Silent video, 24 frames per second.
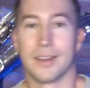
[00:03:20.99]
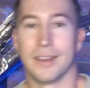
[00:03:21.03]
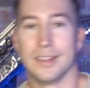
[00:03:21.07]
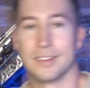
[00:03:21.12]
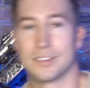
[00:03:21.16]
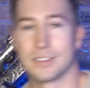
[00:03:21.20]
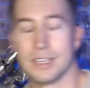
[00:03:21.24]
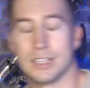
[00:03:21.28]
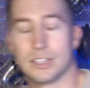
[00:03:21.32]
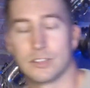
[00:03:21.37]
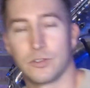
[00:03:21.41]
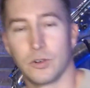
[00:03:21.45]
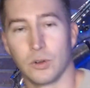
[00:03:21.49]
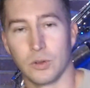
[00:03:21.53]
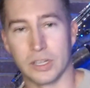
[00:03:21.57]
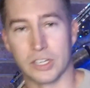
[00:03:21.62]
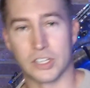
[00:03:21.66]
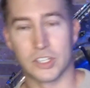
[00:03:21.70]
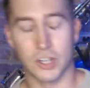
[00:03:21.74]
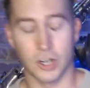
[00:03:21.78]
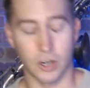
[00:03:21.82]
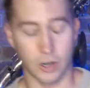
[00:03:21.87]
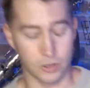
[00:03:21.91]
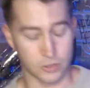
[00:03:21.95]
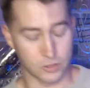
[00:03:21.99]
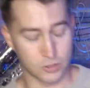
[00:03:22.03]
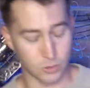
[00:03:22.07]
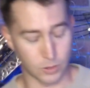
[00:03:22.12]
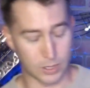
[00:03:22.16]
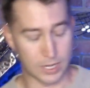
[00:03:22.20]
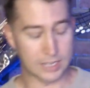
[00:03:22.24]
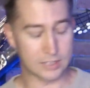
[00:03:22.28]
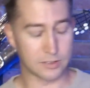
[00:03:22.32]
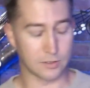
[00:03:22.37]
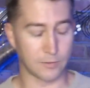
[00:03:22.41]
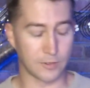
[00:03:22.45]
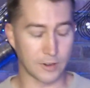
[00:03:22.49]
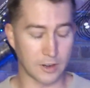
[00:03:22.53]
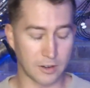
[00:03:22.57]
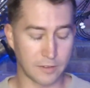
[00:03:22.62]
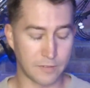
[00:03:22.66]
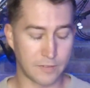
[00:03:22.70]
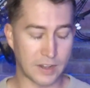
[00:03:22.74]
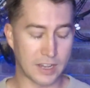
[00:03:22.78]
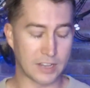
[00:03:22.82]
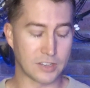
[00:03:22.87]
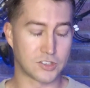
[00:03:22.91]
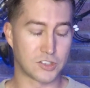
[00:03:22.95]
It's fully charged, so it has a very
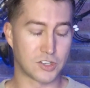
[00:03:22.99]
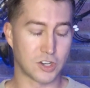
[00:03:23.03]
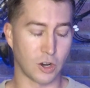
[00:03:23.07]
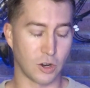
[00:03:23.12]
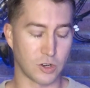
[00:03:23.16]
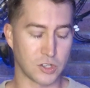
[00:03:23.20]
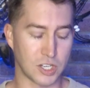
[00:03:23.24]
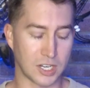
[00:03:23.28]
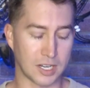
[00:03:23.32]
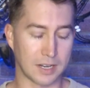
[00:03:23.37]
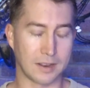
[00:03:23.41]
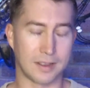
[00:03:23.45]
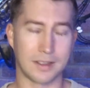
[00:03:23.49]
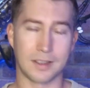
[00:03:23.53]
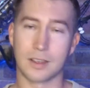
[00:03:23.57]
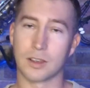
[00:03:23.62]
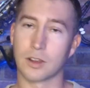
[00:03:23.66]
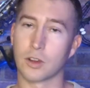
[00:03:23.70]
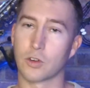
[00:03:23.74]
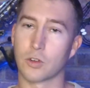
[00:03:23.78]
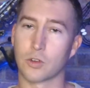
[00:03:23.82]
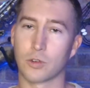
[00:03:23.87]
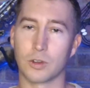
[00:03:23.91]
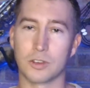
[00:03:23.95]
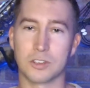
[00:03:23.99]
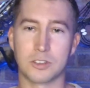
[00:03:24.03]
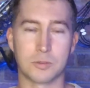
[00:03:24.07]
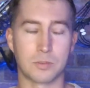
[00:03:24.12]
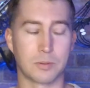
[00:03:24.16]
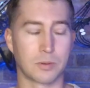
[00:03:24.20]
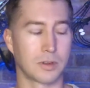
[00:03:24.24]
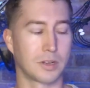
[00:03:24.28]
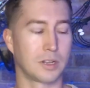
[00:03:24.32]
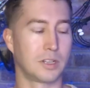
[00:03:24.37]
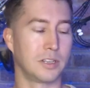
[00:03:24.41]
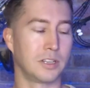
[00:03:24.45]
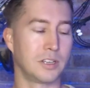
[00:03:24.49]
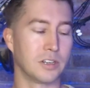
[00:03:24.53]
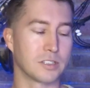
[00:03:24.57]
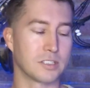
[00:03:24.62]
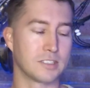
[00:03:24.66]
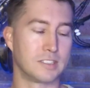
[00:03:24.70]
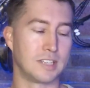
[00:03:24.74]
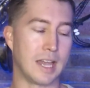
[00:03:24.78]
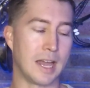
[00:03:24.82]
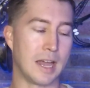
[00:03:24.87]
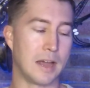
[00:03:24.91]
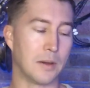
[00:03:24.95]
fast charging, crisp, clear
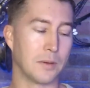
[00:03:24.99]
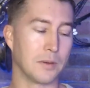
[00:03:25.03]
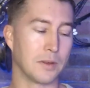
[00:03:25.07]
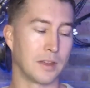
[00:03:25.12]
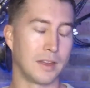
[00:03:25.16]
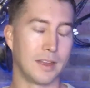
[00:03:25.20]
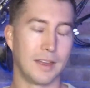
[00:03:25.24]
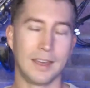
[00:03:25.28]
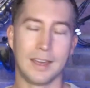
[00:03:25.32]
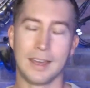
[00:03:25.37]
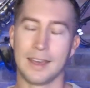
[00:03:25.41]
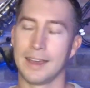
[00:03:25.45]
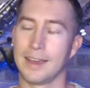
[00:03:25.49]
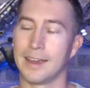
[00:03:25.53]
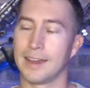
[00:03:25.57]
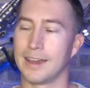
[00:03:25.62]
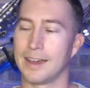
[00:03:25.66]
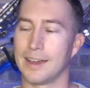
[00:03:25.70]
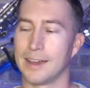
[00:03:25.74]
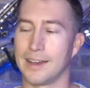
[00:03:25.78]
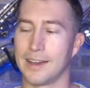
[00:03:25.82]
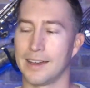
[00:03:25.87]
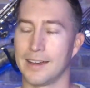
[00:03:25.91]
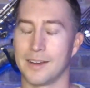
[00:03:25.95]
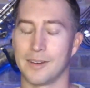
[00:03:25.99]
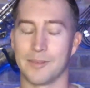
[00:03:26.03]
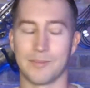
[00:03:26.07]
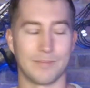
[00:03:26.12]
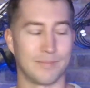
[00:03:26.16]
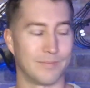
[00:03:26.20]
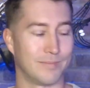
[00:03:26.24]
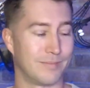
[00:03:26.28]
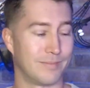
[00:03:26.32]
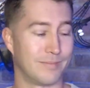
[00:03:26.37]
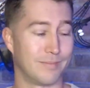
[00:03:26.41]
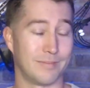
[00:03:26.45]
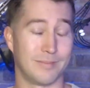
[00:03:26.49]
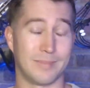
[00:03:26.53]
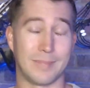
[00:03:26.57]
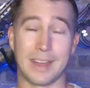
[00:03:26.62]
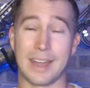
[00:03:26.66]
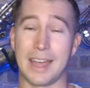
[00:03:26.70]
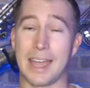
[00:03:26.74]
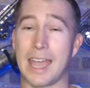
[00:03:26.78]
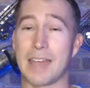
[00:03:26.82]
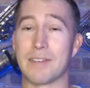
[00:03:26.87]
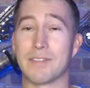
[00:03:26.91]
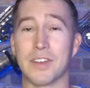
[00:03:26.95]
sound. I
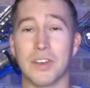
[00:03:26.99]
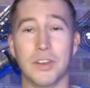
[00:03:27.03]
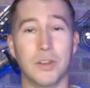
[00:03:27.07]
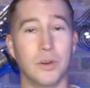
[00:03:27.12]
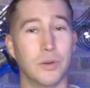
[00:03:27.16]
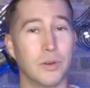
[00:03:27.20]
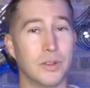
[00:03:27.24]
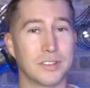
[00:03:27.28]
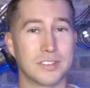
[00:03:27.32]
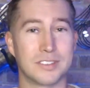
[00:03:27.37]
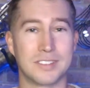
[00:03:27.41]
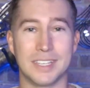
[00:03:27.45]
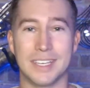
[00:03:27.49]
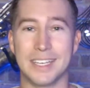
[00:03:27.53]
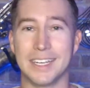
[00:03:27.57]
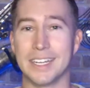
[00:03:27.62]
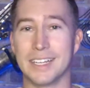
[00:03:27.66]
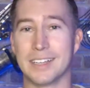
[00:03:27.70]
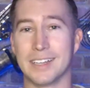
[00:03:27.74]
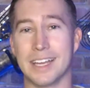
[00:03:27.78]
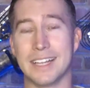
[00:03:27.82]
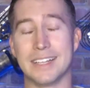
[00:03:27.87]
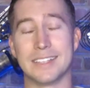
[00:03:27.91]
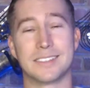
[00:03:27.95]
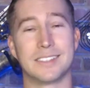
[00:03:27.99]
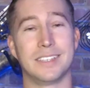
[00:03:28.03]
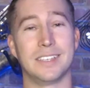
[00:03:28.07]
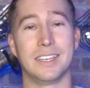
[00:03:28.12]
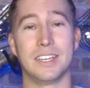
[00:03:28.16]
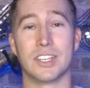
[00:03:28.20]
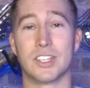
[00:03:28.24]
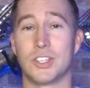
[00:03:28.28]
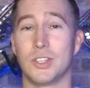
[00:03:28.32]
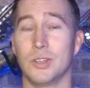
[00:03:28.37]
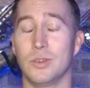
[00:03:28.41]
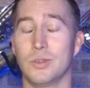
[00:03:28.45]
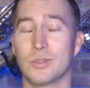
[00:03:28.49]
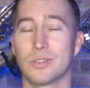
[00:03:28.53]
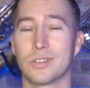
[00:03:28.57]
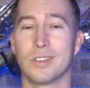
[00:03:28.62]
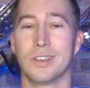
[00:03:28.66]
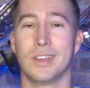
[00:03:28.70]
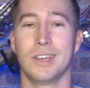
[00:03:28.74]
haven't noticed any latency issues.